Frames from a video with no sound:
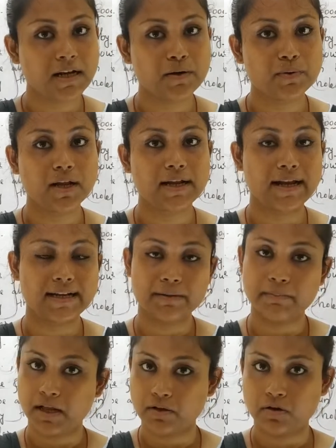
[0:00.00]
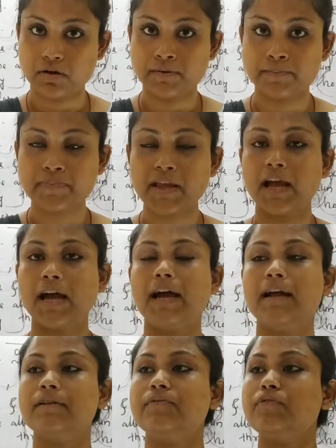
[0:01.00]
we are getting manure,
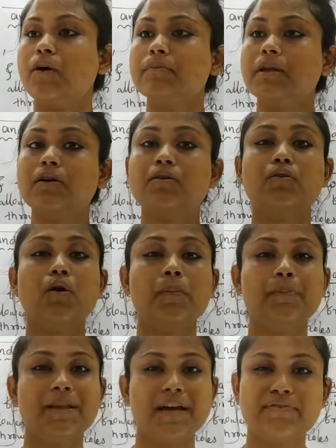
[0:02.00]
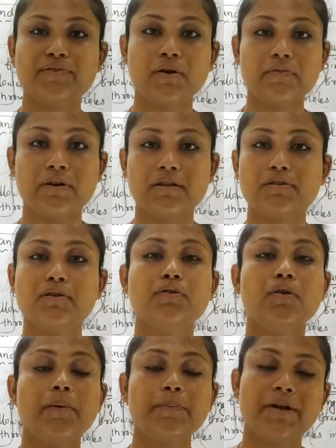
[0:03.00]
and from the crop leftovers or
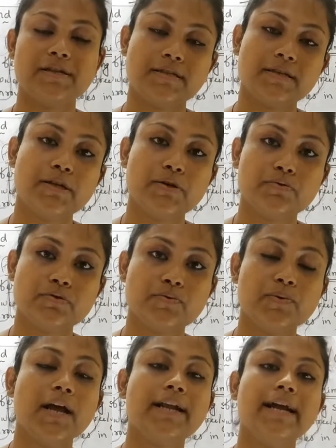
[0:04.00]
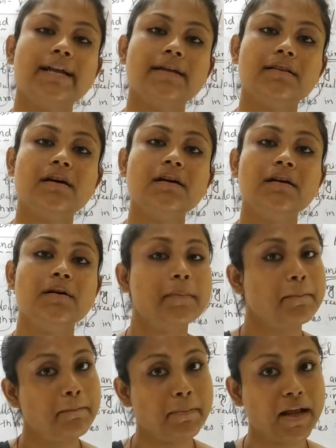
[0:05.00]
crop residues we are getting the
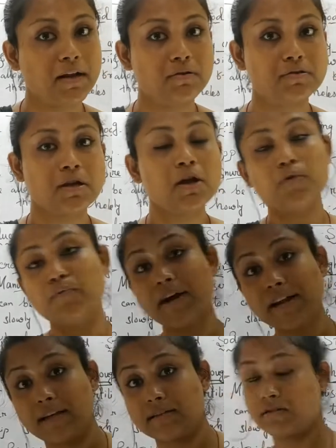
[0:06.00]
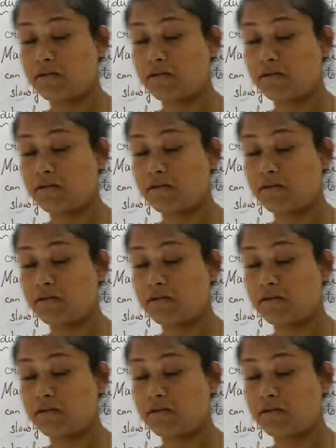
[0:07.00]
manures. Whereas the